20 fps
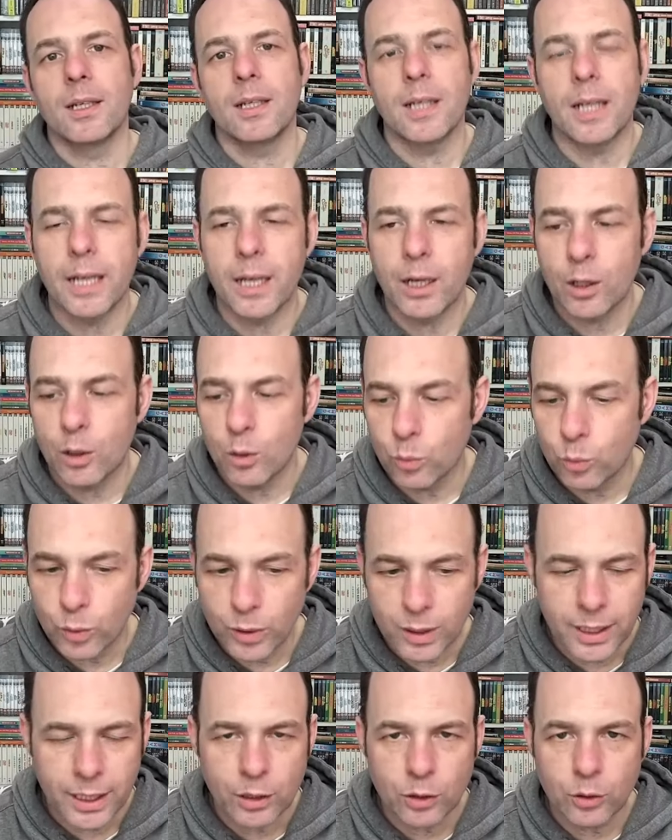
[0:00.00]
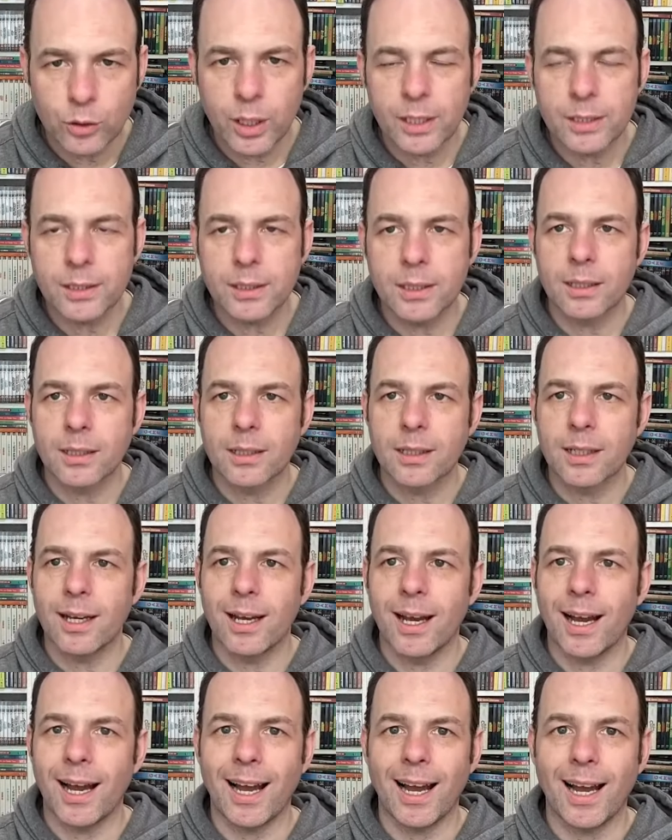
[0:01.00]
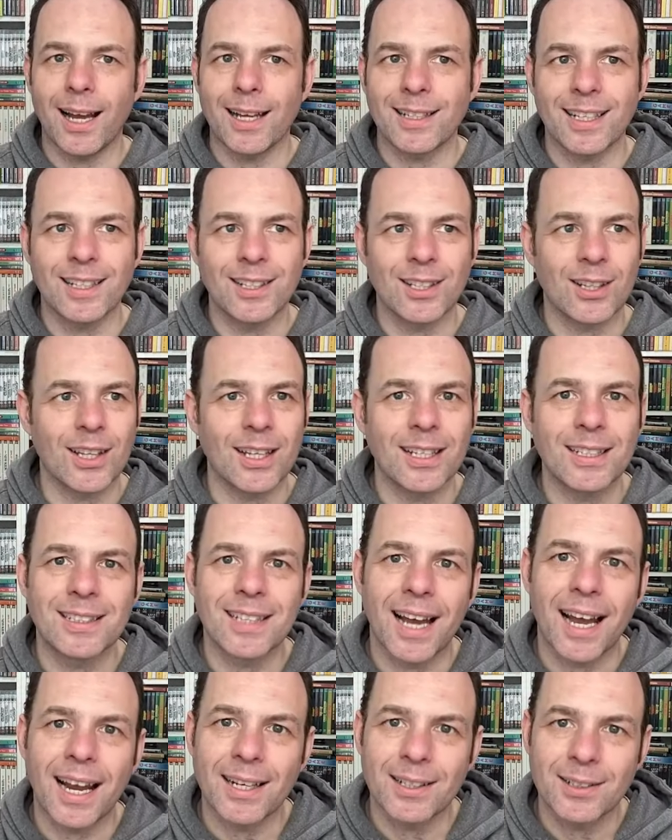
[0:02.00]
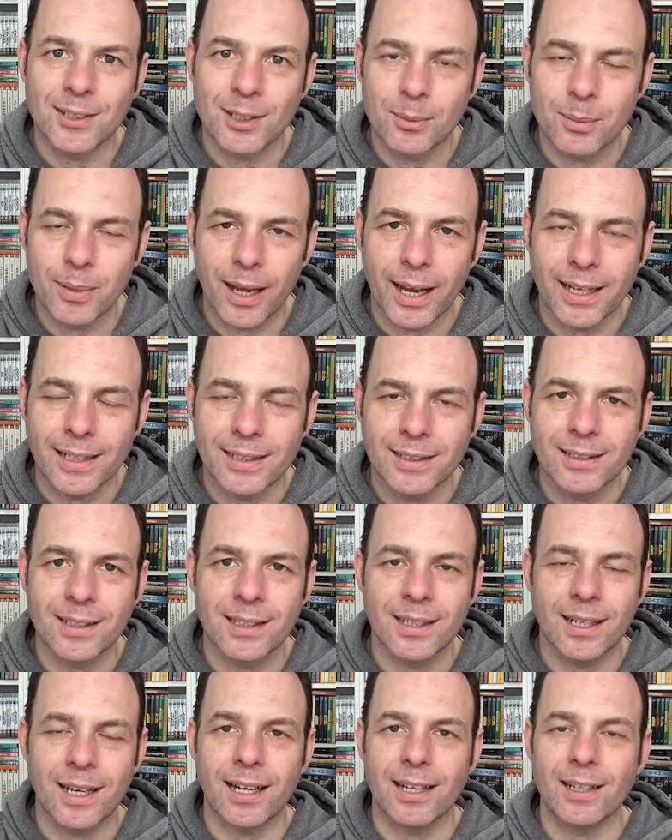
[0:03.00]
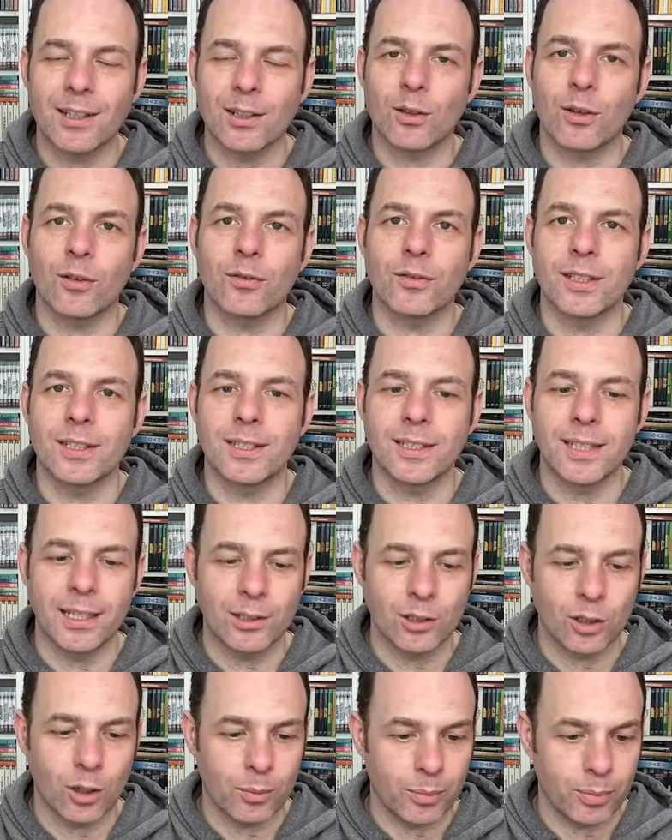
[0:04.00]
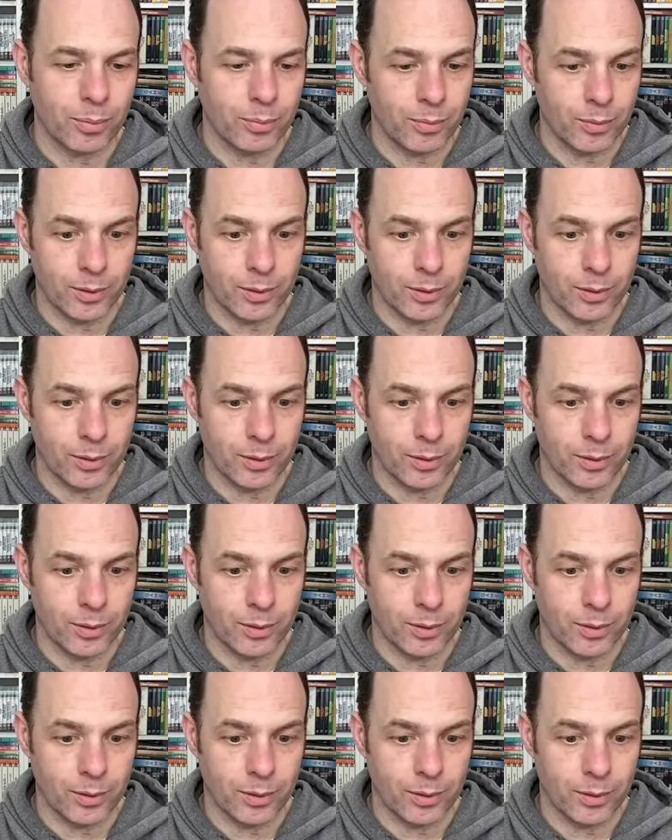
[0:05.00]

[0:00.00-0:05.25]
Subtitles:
really interesting. I kind of liked the idea behind it. I love the setup.